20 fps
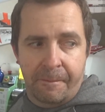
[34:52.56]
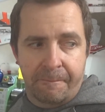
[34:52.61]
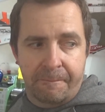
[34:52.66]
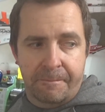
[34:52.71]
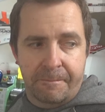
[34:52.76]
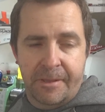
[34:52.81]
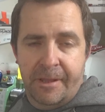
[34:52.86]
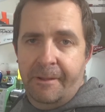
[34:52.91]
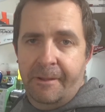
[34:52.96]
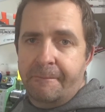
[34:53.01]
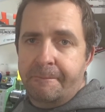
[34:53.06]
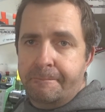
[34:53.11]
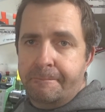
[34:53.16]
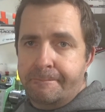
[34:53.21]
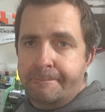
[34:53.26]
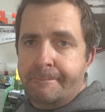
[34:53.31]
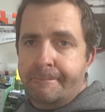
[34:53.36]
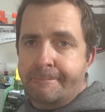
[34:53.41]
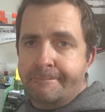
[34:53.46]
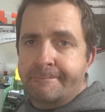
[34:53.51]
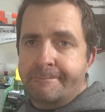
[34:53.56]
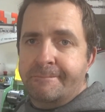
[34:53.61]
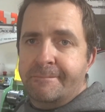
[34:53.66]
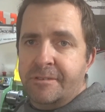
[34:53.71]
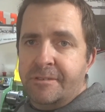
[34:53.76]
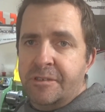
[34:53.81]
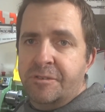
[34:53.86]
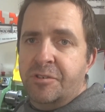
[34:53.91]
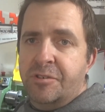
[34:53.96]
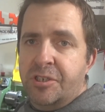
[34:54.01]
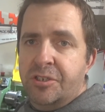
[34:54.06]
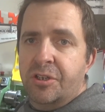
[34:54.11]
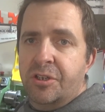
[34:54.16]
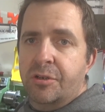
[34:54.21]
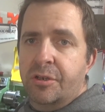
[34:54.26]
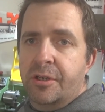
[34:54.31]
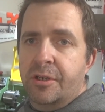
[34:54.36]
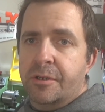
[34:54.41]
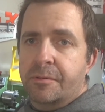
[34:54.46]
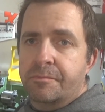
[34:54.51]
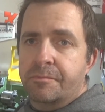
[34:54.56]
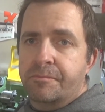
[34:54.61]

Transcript: yeah, so far so good.